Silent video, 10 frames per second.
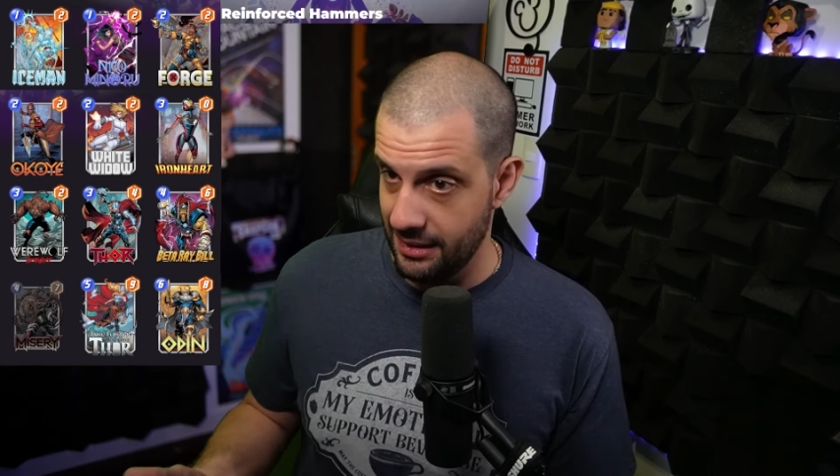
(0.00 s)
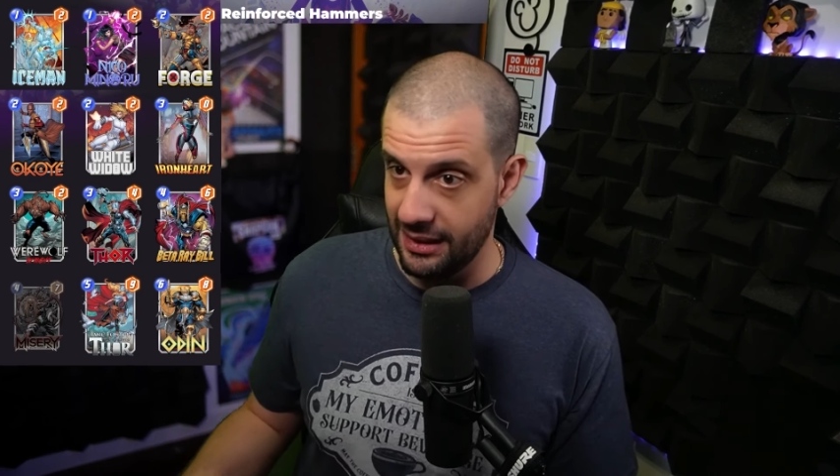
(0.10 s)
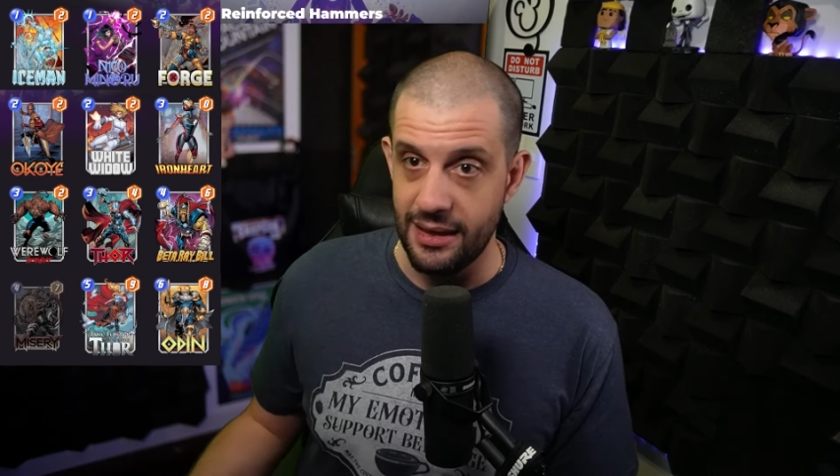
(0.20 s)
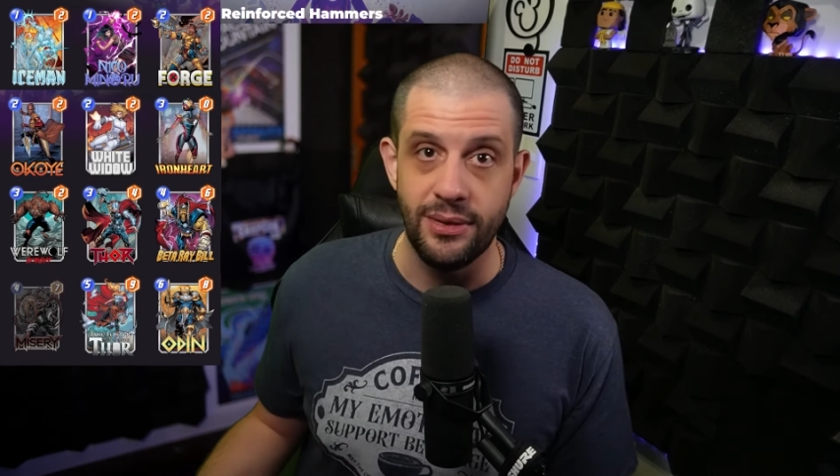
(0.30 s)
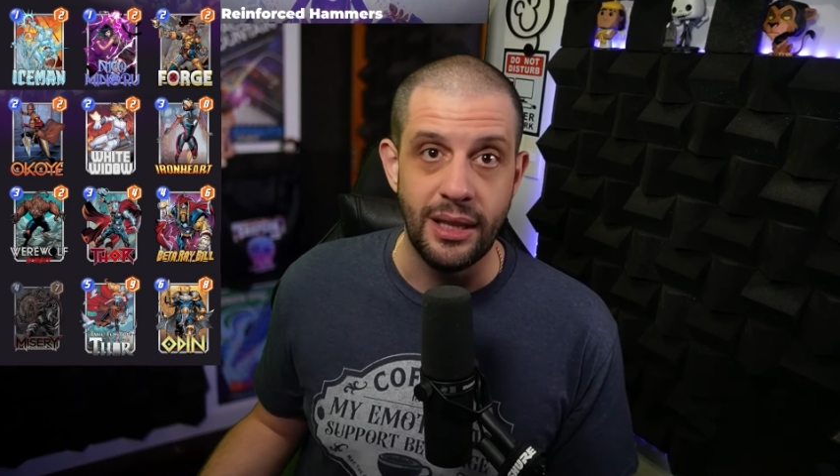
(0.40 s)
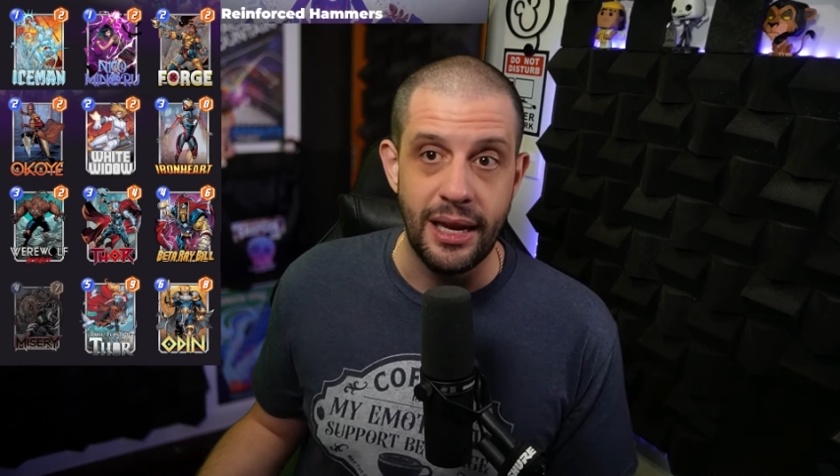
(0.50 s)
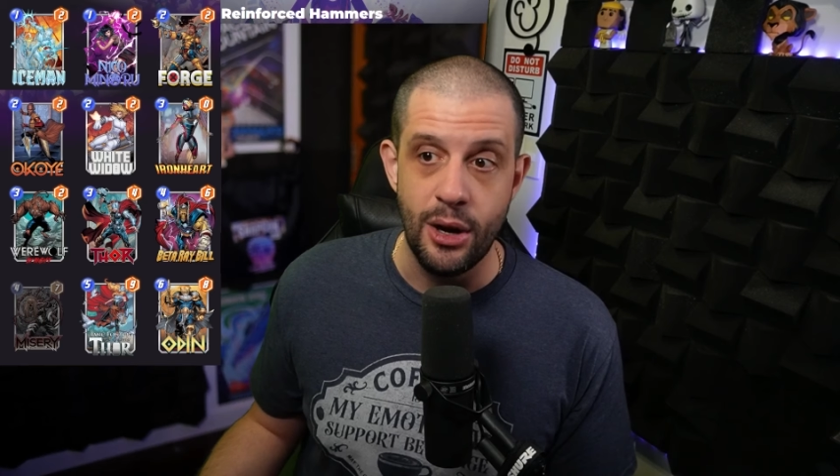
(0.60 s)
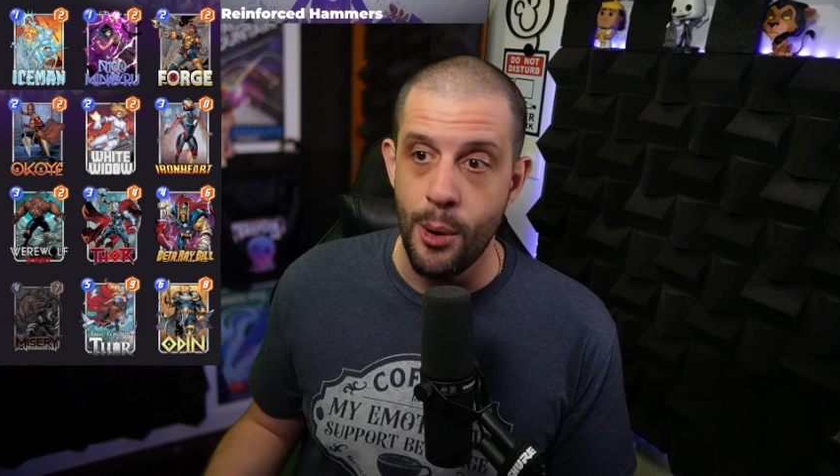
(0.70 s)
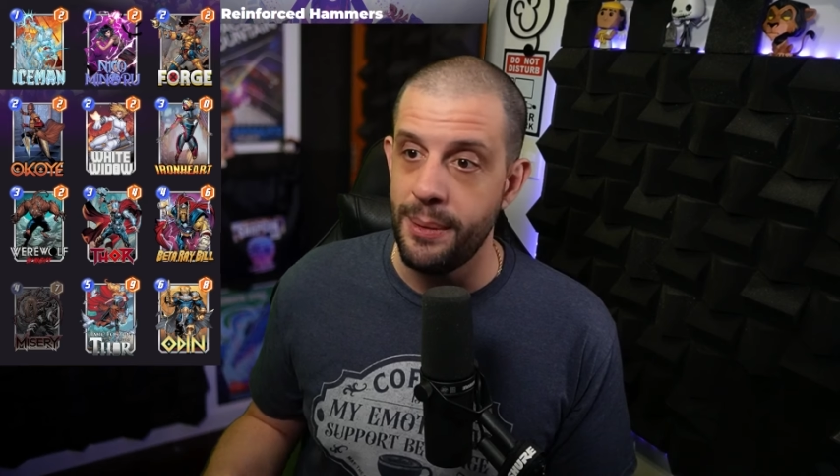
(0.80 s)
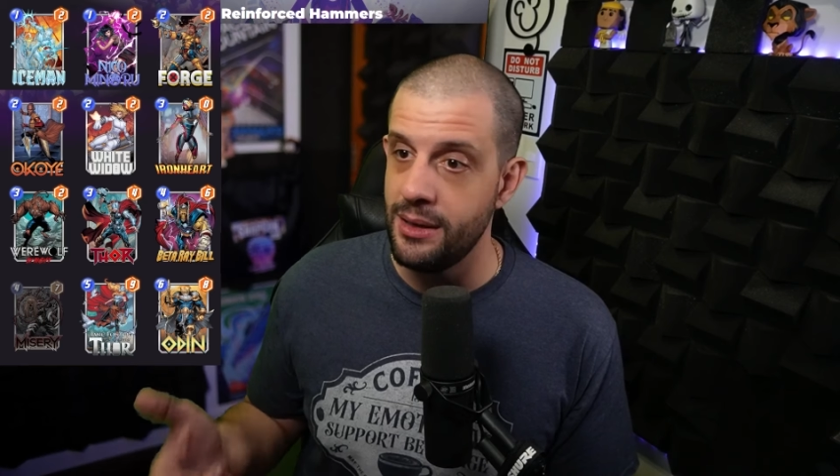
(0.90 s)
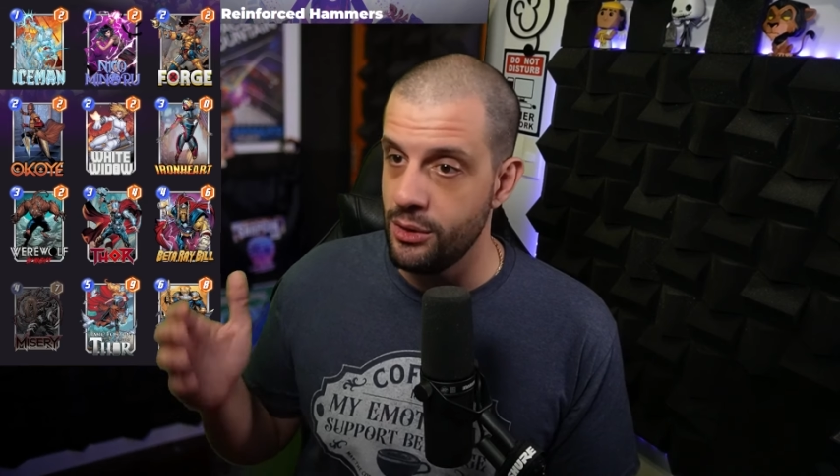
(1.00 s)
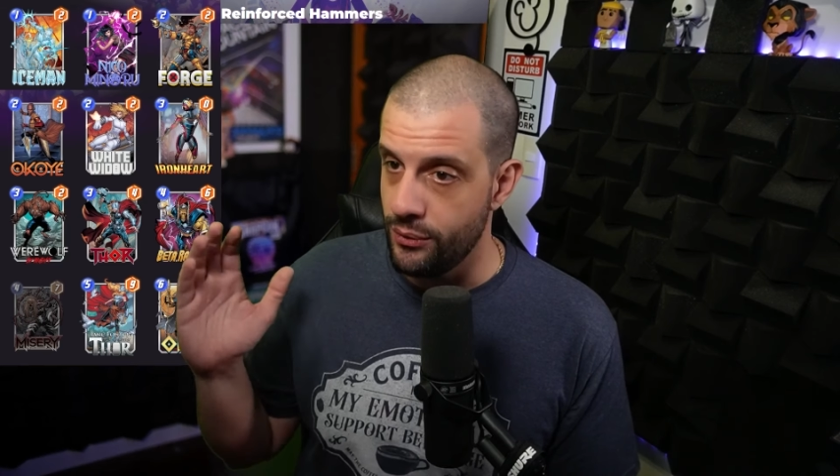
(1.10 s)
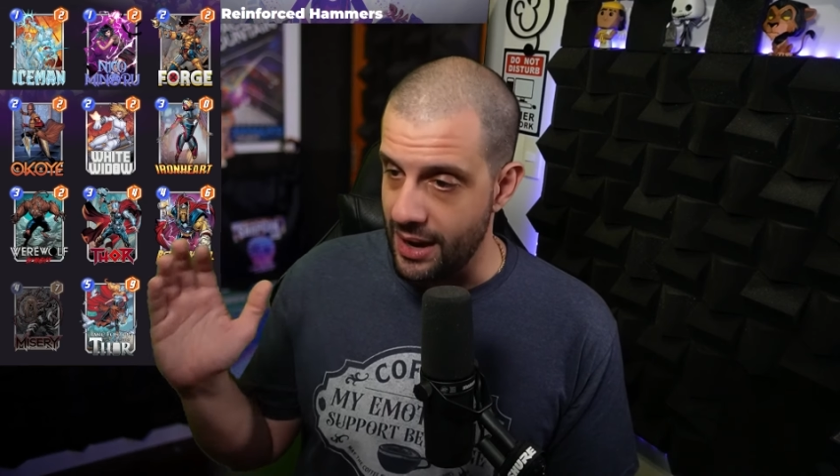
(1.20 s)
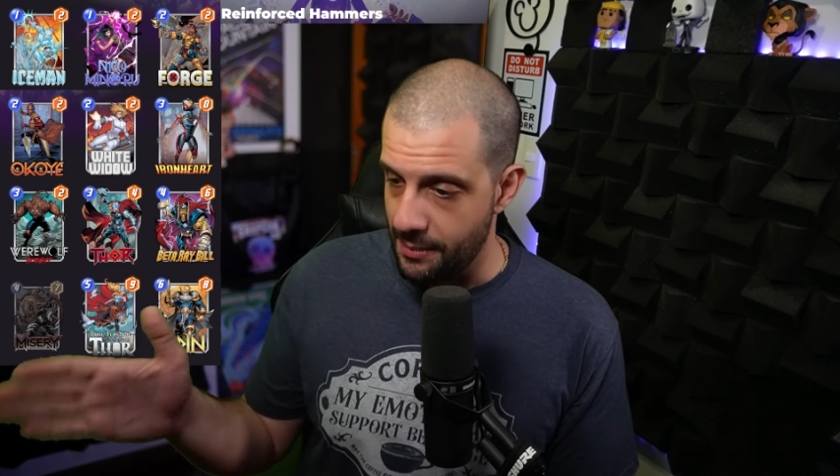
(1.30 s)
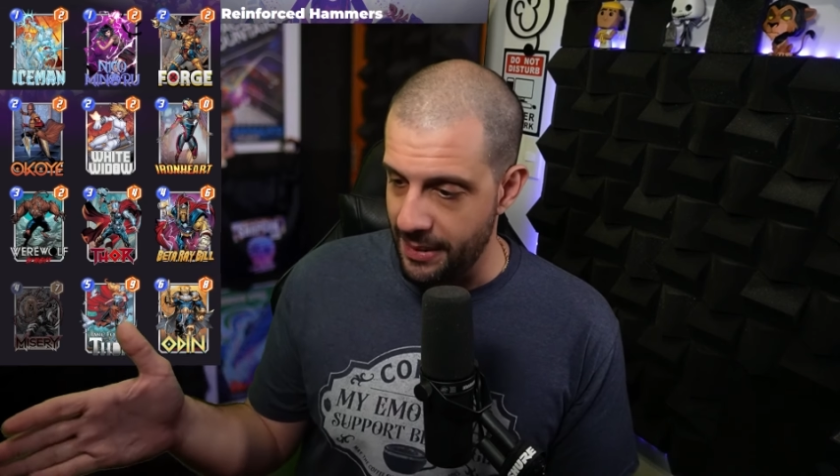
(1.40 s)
Leave a lane open, you've got